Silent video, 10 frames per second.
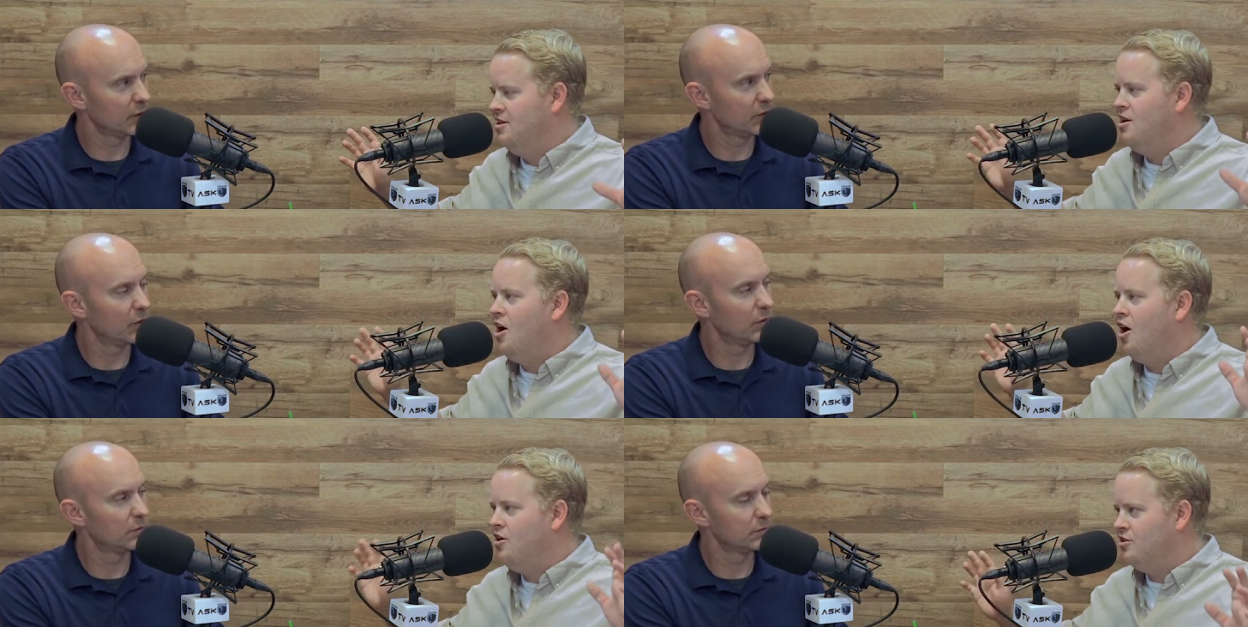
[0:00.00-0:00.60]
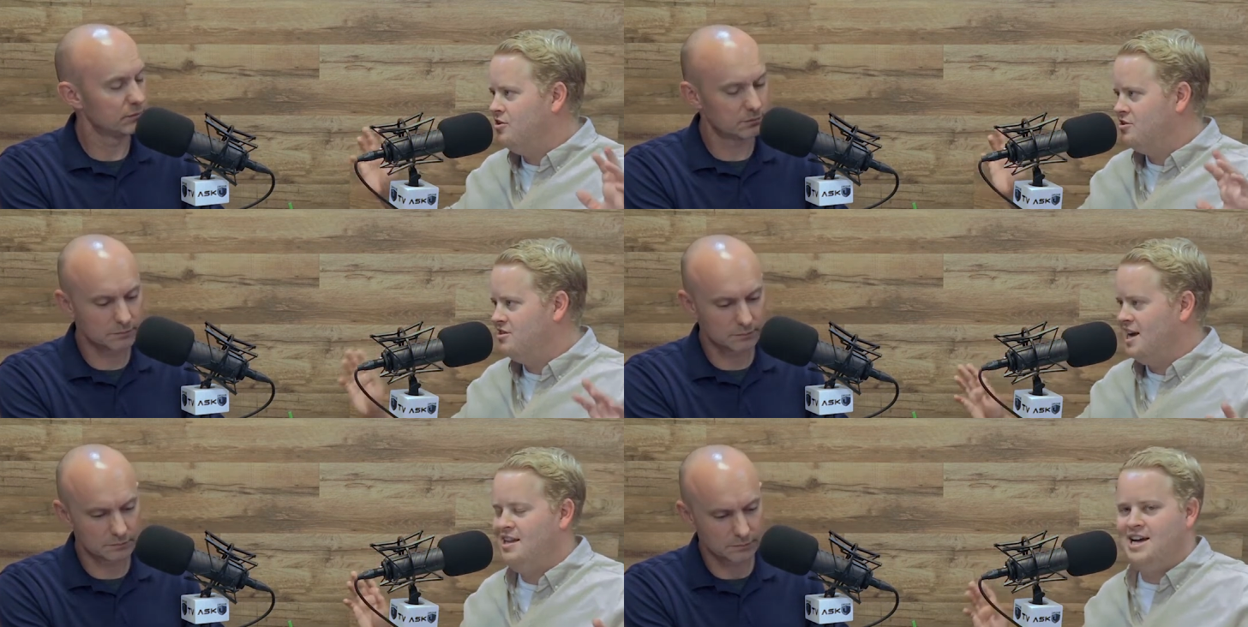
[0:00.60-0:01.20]
Speaker 1: Cool.
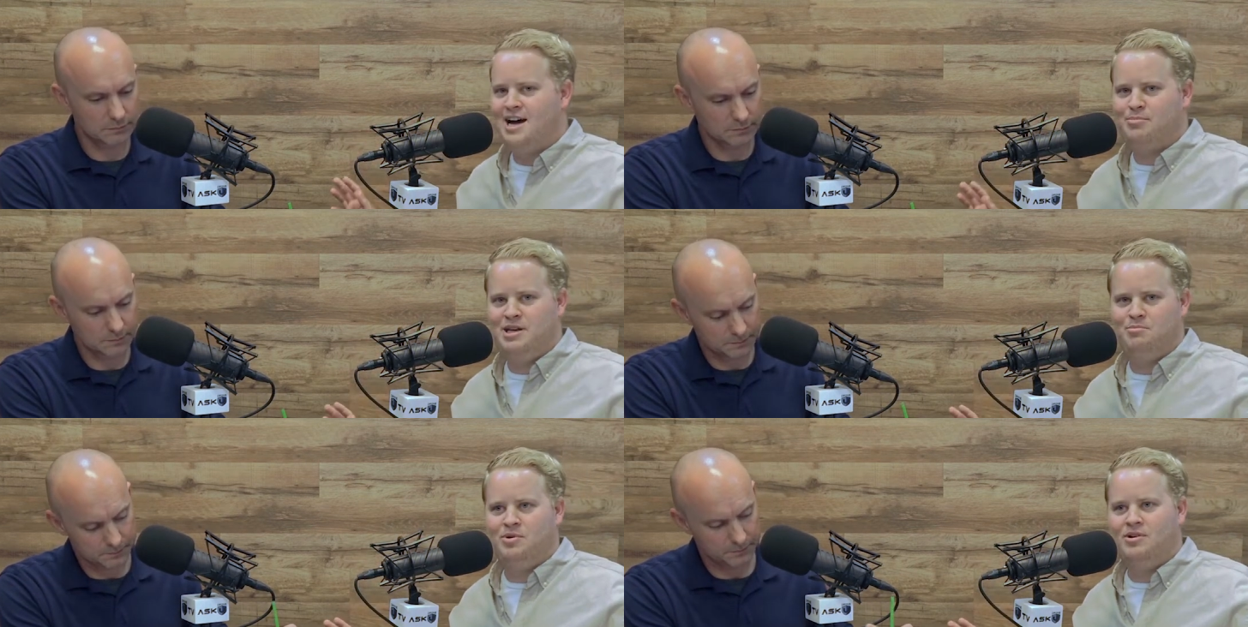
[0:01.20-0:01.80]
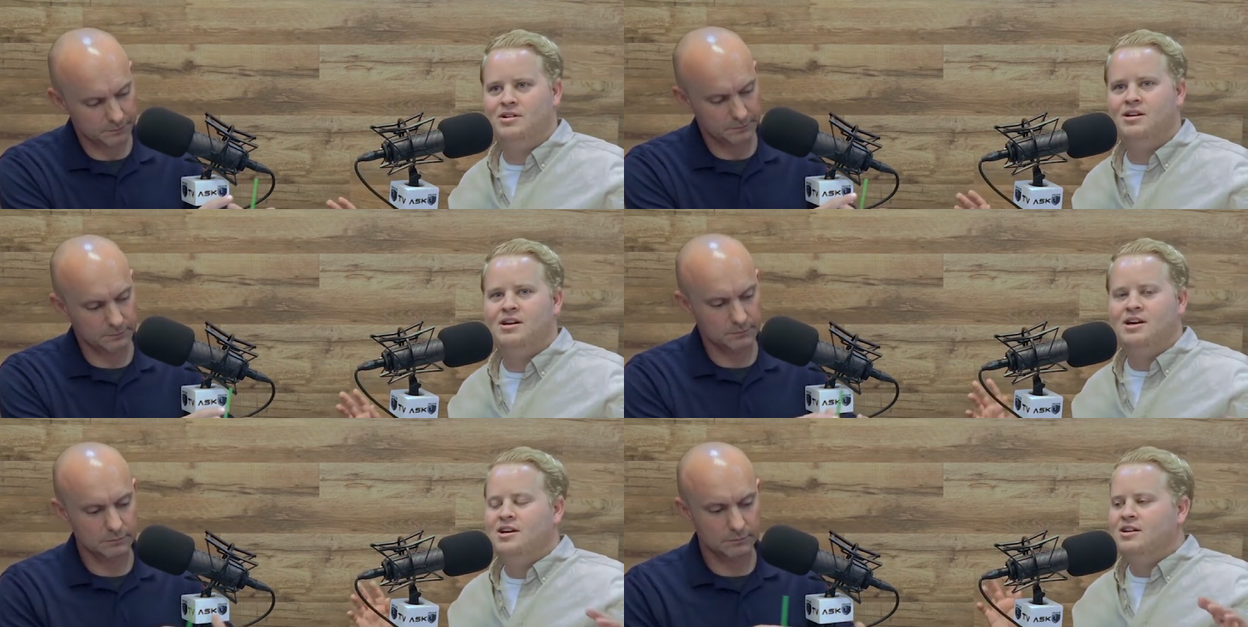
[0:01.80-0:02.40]
Understand that, people.
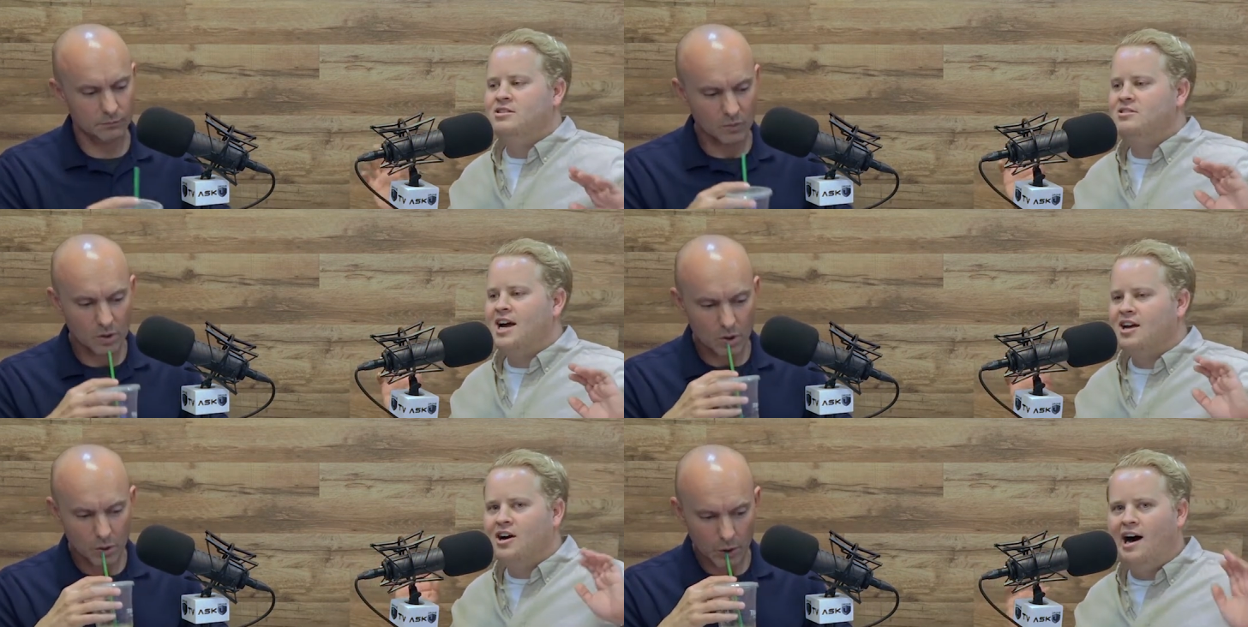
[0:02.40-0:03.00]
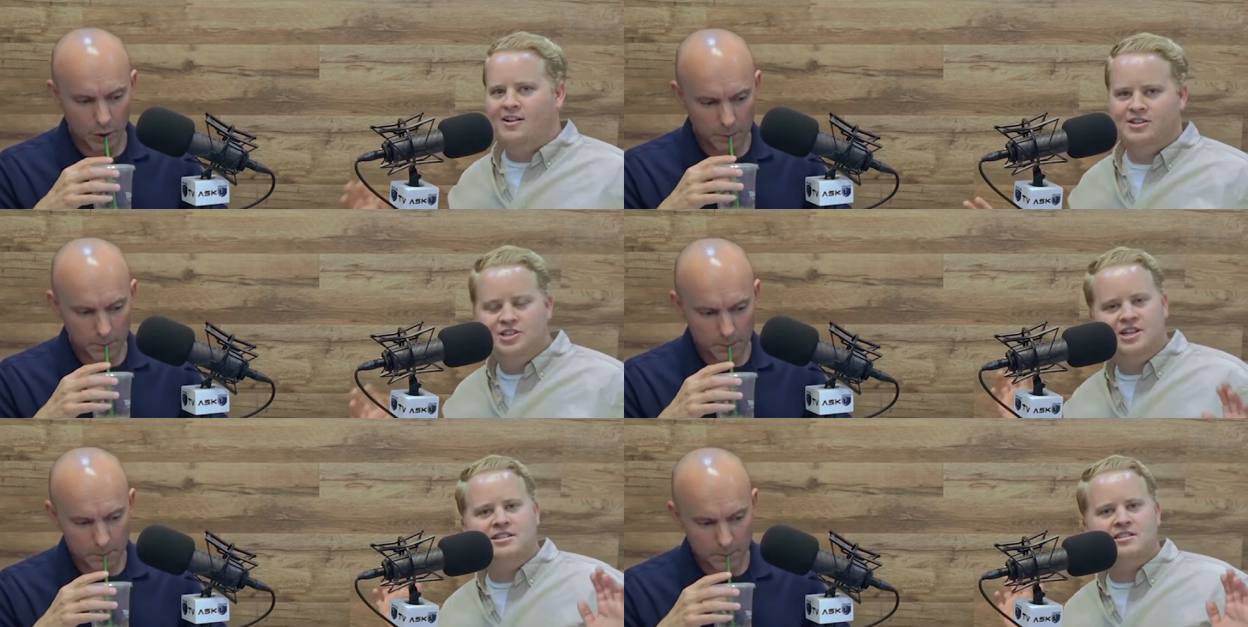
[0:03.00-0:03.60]

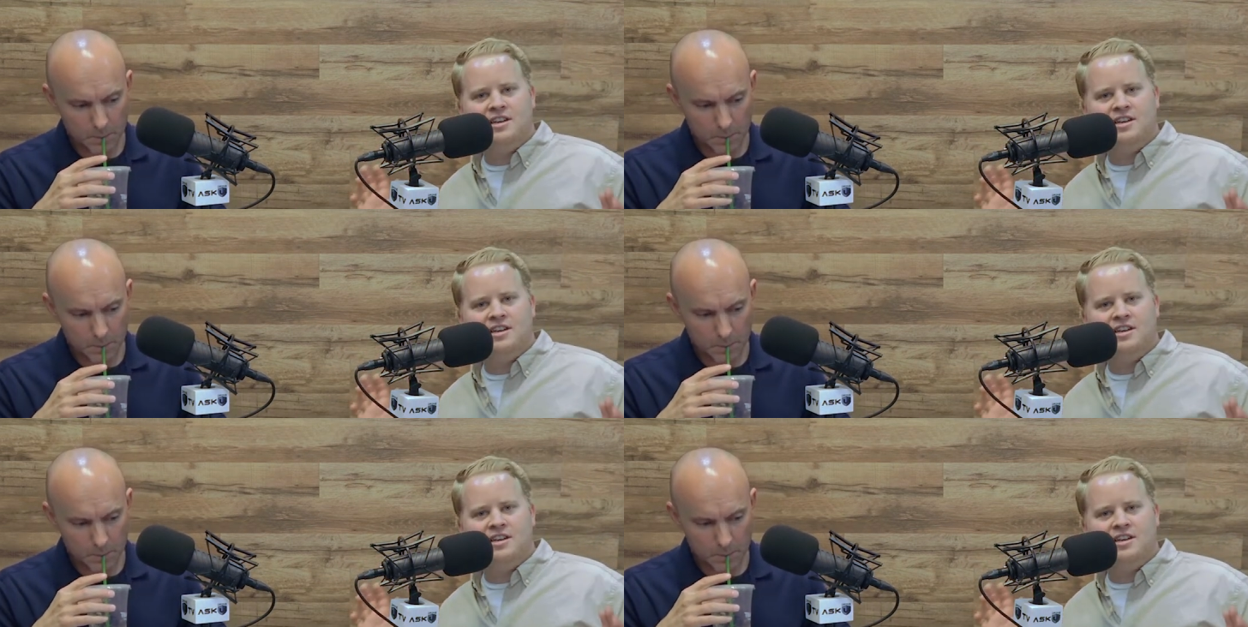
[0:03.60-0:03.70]
Psychology is